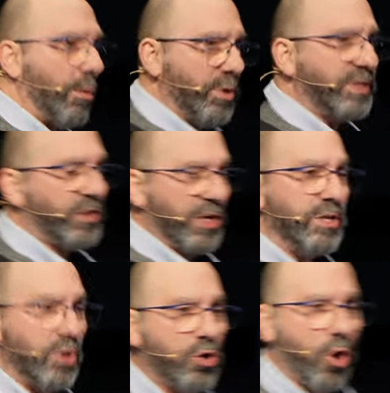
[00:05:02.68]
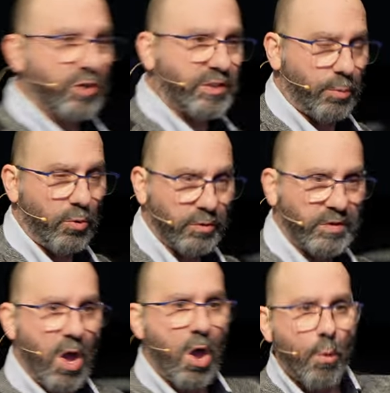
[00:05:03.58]
that we see in the Gospels
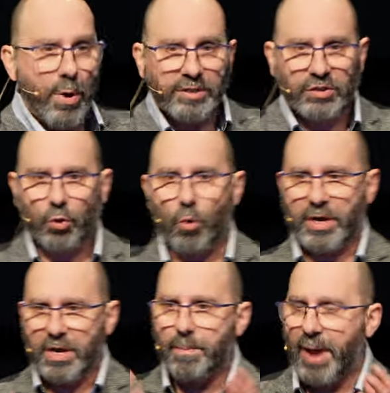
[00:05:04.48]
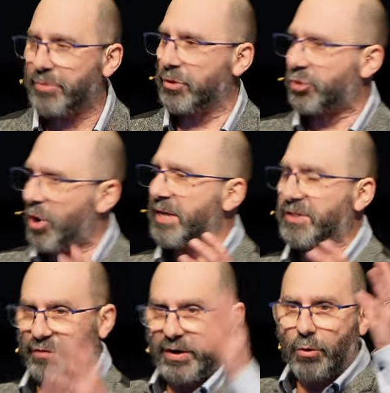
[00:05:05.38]
when it's talking about the
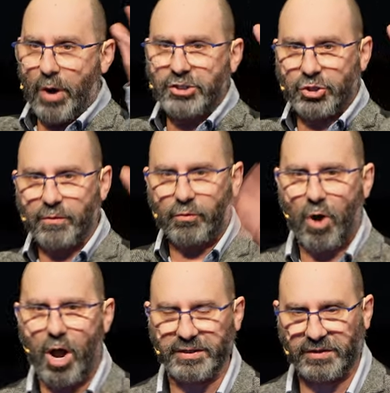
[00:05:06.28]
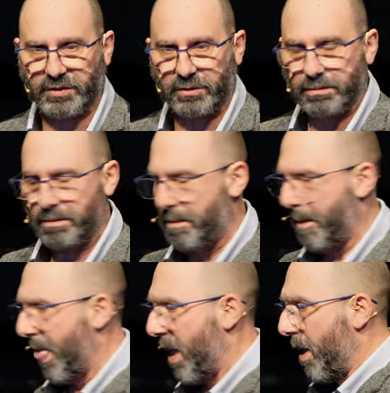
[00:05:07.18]
transfiguration of Christ.
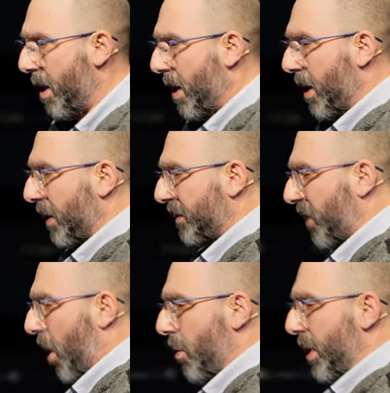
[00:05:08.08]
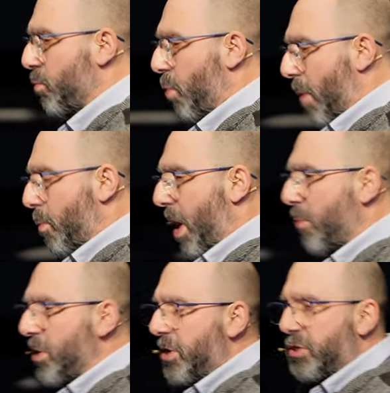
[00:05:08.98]
So in one way,
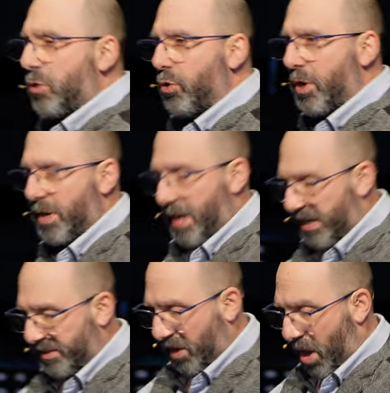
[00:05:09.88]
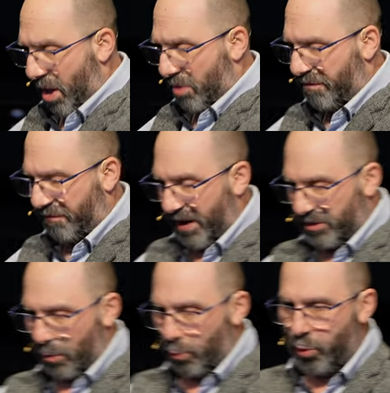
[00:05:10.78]
we need to look at it as the
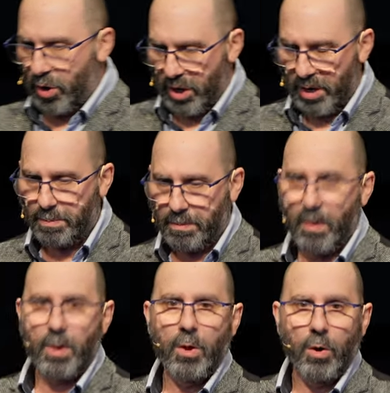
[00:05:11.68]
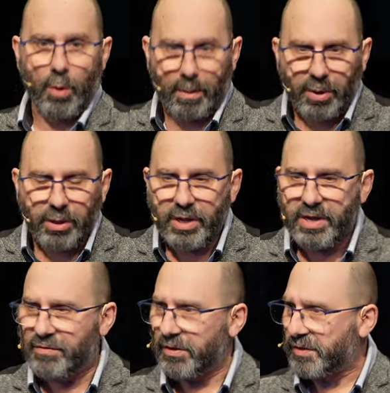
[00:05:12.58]
fact that we, who are
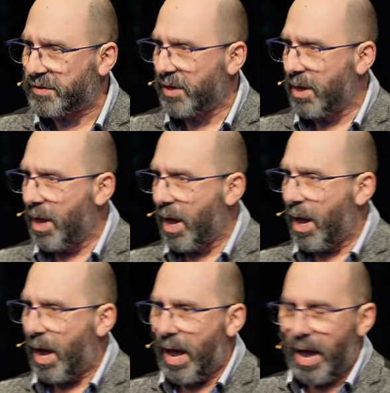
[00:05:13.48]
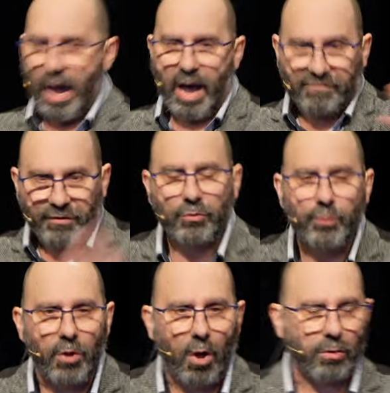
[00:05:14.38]
believers, are filled
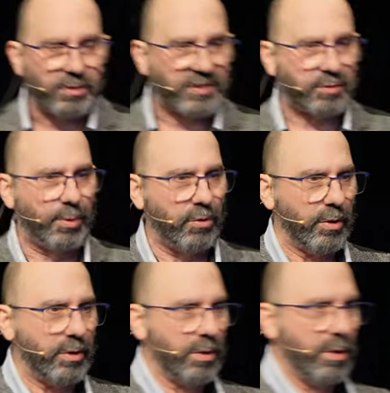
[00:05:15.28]
with the Holy Spirit.